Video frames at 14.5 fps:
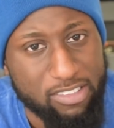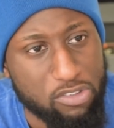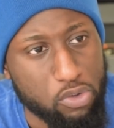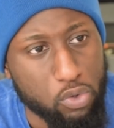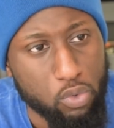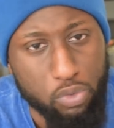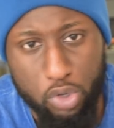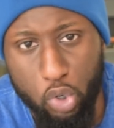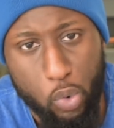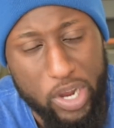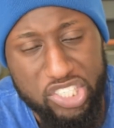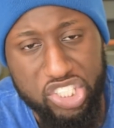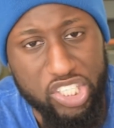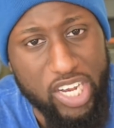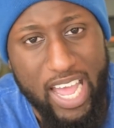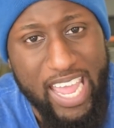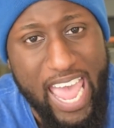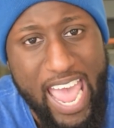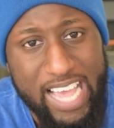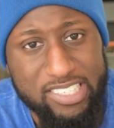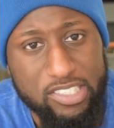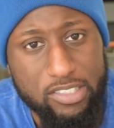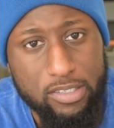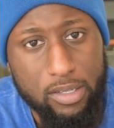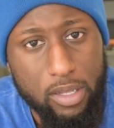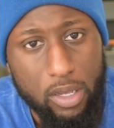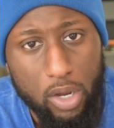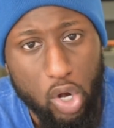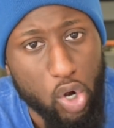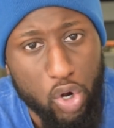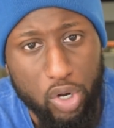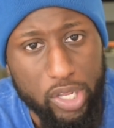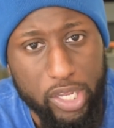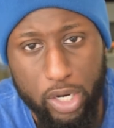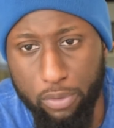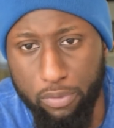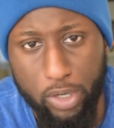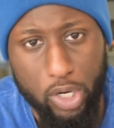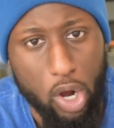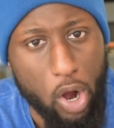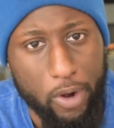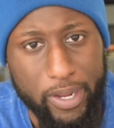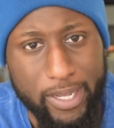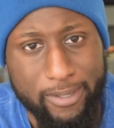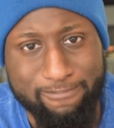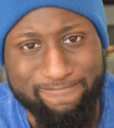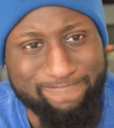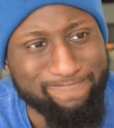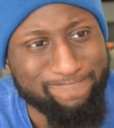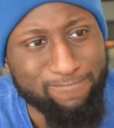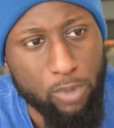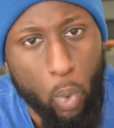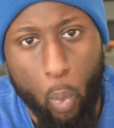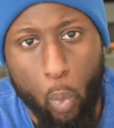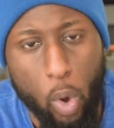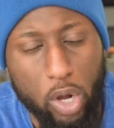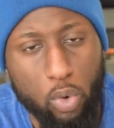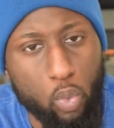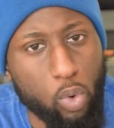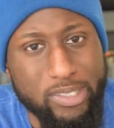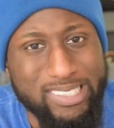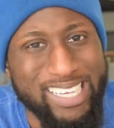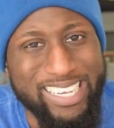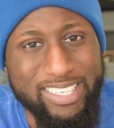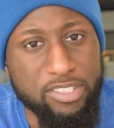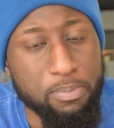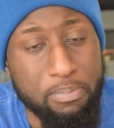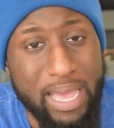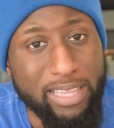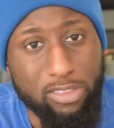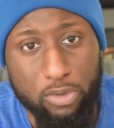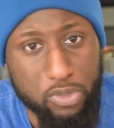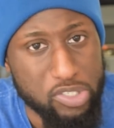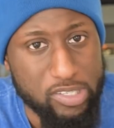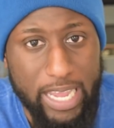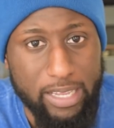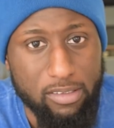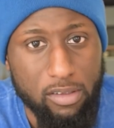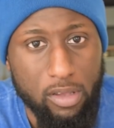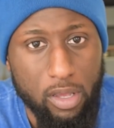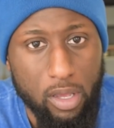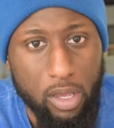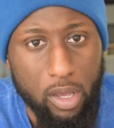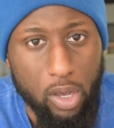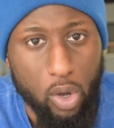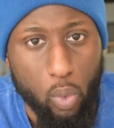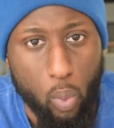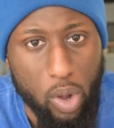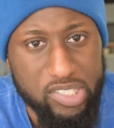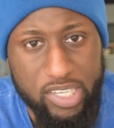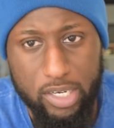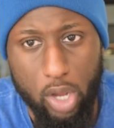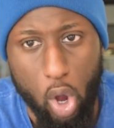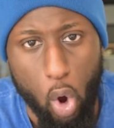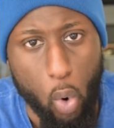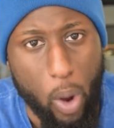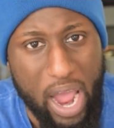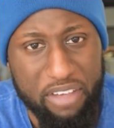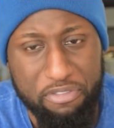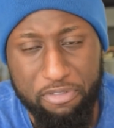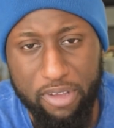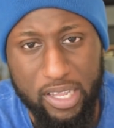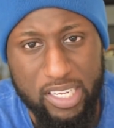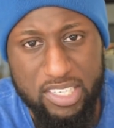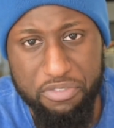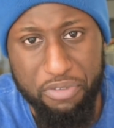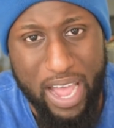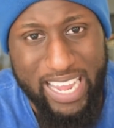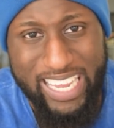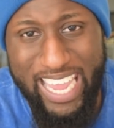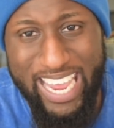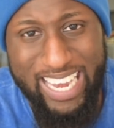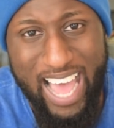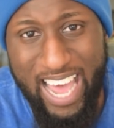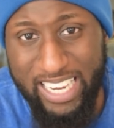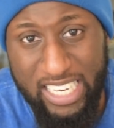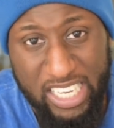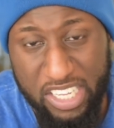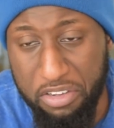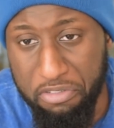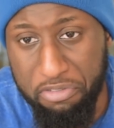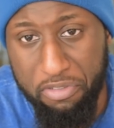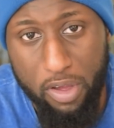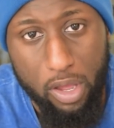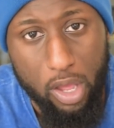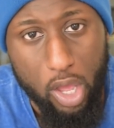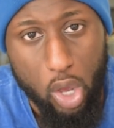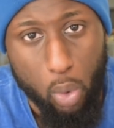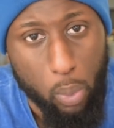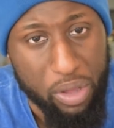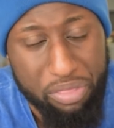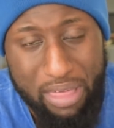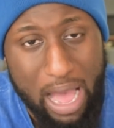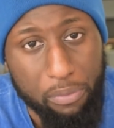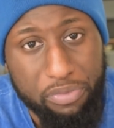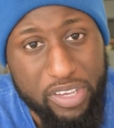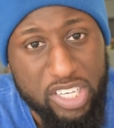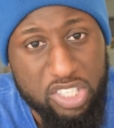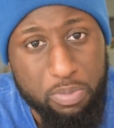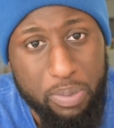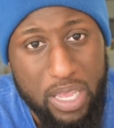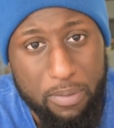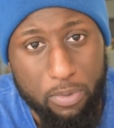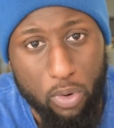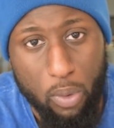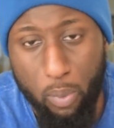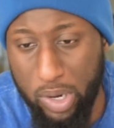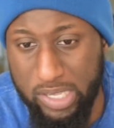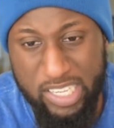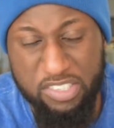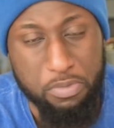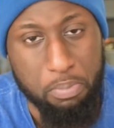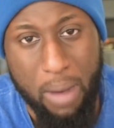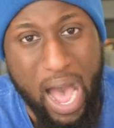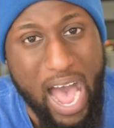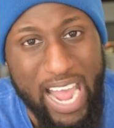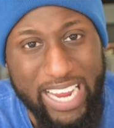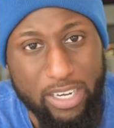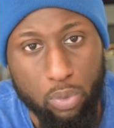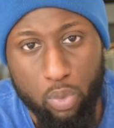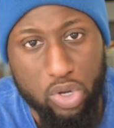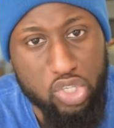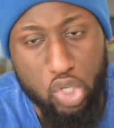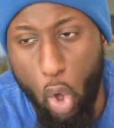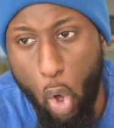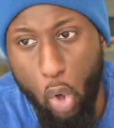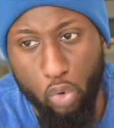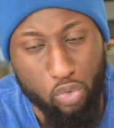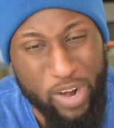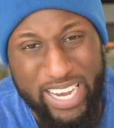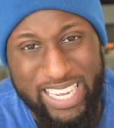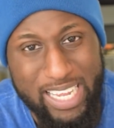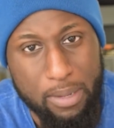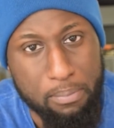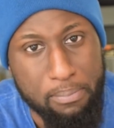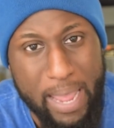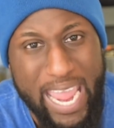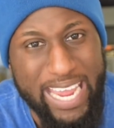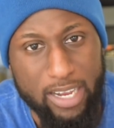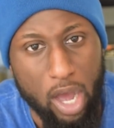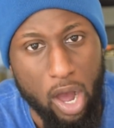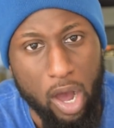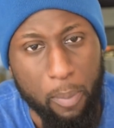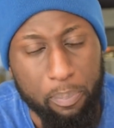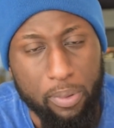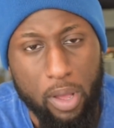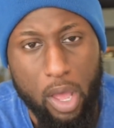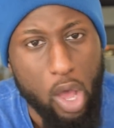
to the question I asked earlier regarding what was his mental state. Was it, oh, I feel as if I cannot live without these people? What, his mind was already made up?